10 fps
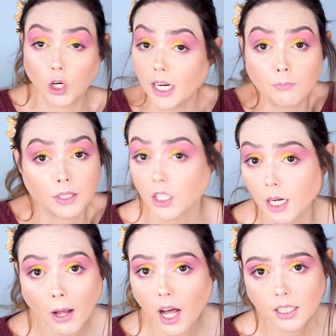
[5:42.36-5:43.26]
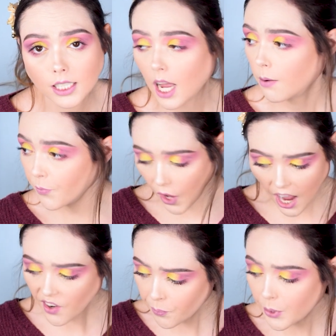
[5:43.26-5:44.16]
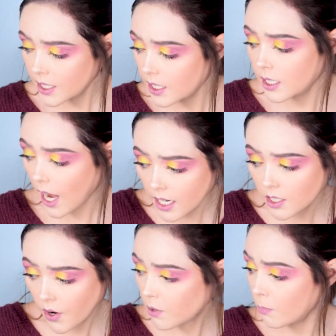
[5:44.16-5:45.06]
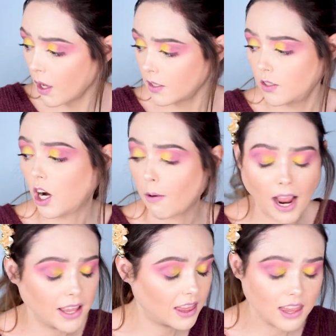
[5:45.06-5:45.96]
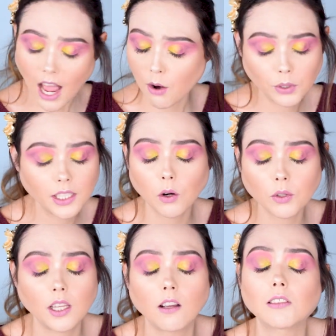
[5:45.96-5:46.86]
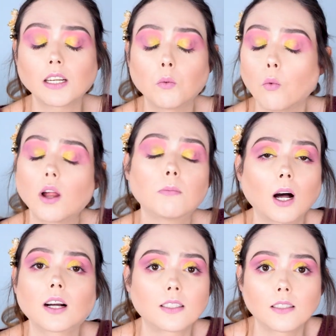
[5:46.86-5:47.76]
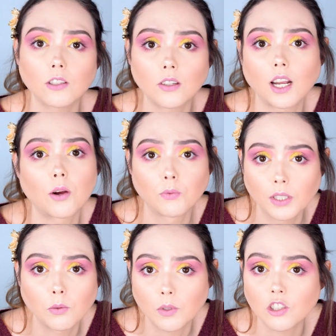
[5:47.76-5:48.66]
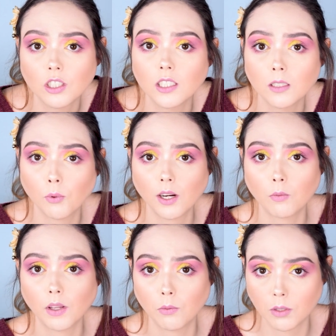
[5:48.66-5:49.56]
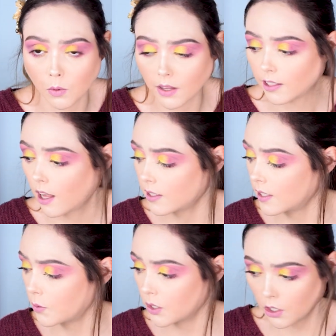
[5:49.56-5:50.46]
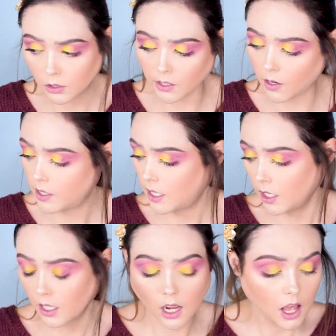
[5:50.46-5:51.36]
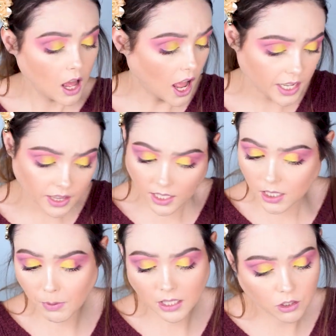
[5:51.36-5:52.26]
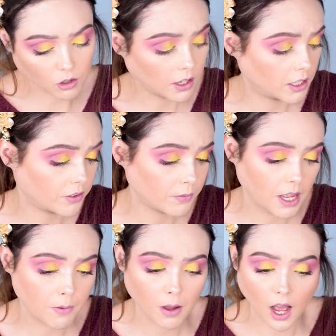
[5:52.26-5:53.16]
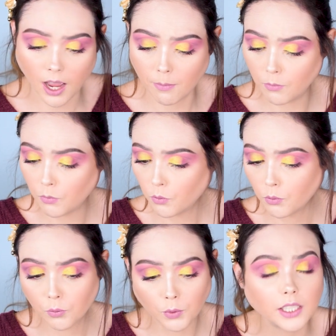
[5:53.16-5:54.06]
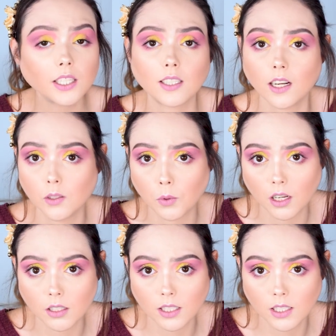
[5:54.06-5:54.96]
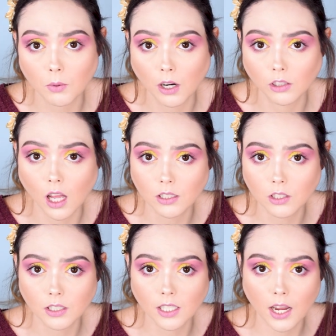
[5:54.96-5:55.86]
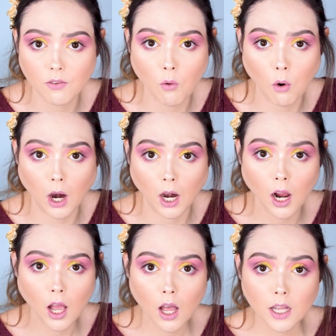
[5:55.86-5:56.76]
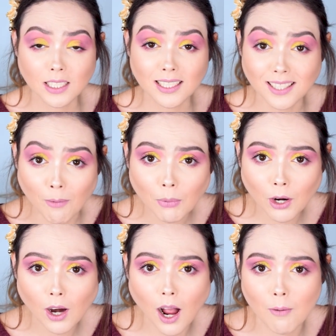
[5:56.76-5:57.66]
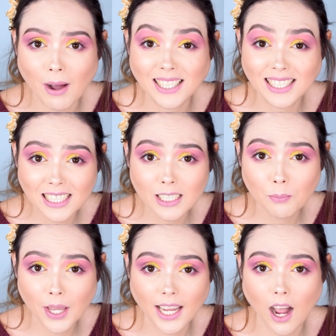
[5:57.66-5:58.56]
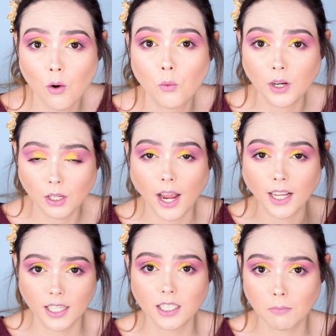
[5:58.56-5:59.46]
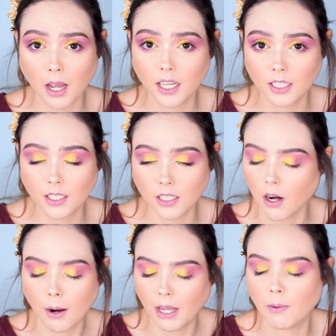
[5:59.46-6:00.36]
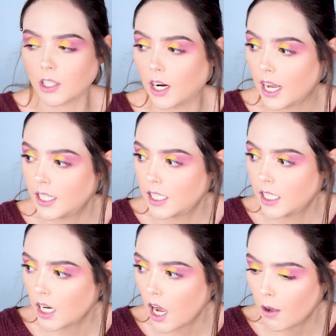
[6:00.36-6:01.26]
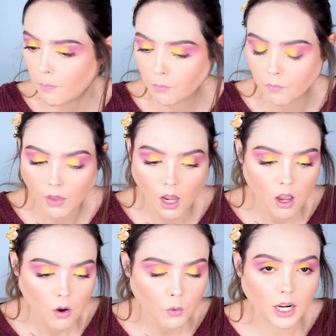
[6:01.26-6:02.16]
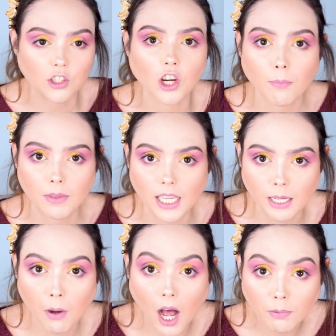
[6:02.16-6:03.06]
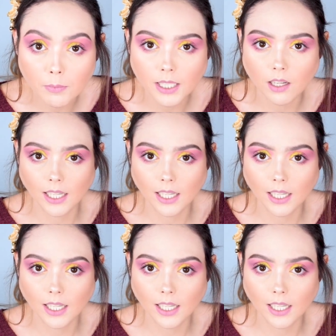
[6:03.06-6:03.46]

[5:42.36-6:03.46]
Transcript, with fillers: Great, it's great box. I'm, I've been satisfied with BoxyCharm. I, I really can only think of like one box this year that I really was just disappointed with. It was one of the Luxes, it was early on in the year. I think it's been a strong year from them. I'm really excited to, what, to see what our Lux looks like for December. Um, I did pick out when I customized, or I'm, I'm sorry, I did, um, when I shopped the pop-up sale,